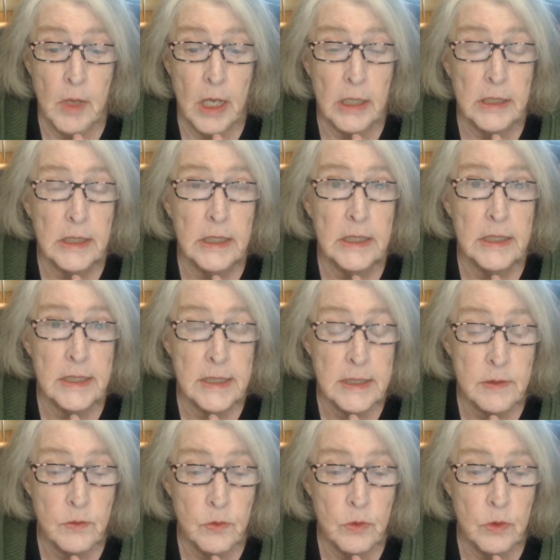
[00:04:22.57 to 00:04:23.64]
And it's
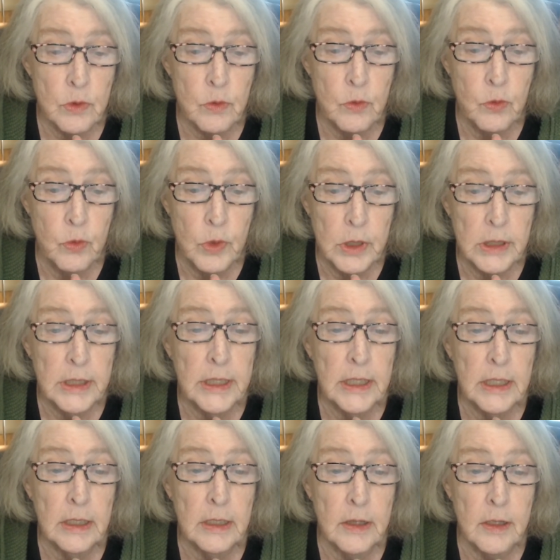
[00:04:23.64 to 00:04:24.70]

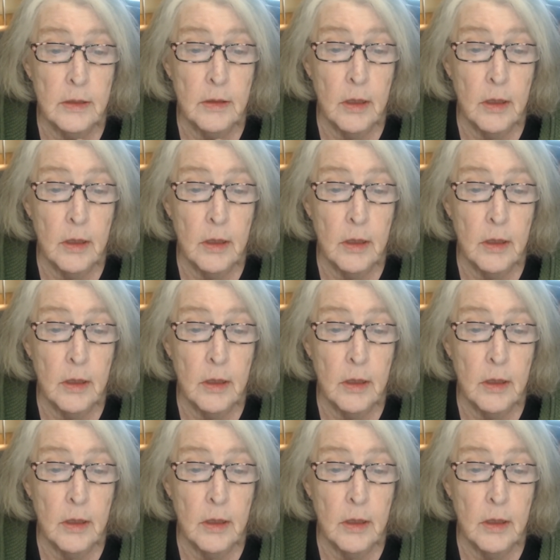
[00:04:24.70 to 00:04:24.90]
really,